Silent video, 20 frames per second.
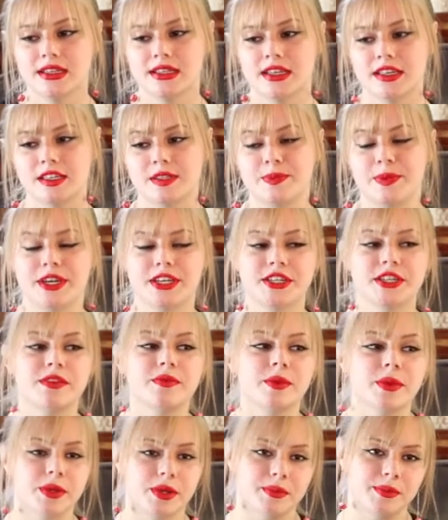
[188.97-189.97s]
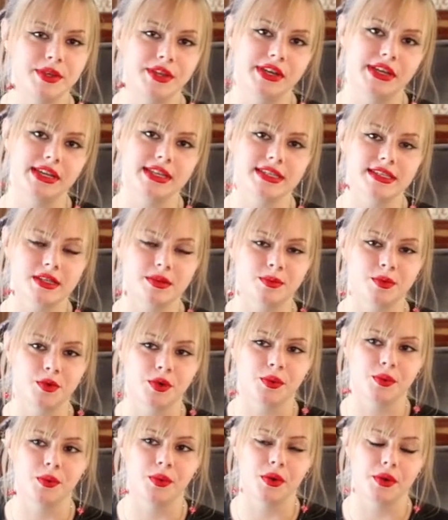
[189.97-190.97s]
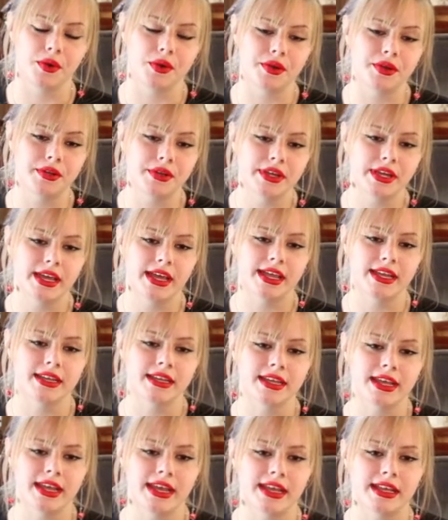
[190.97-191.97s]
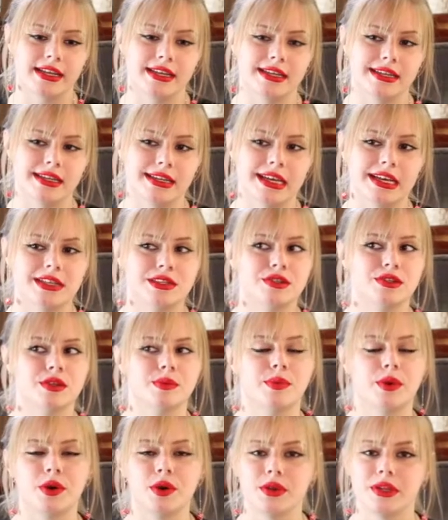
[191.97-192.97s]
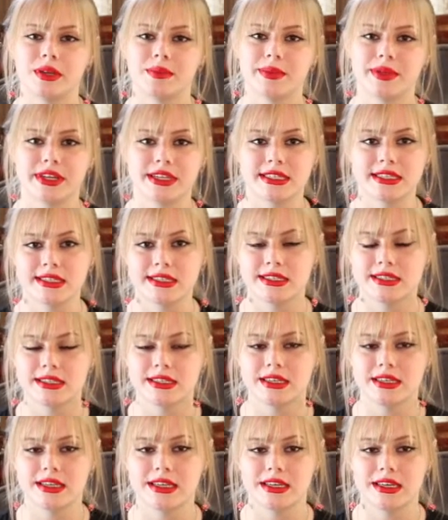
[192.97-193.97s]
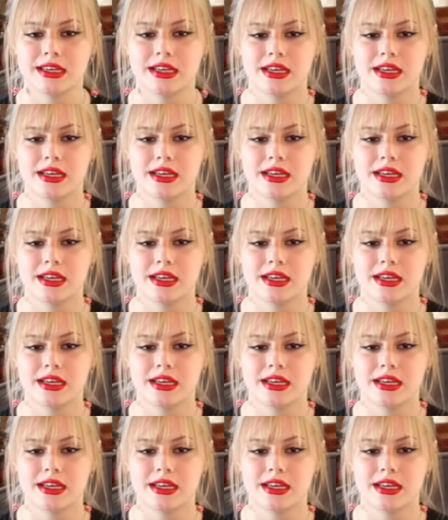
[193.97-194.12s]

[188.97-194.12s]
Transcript: especially for communities that are more rural and can't get to a polling place easily,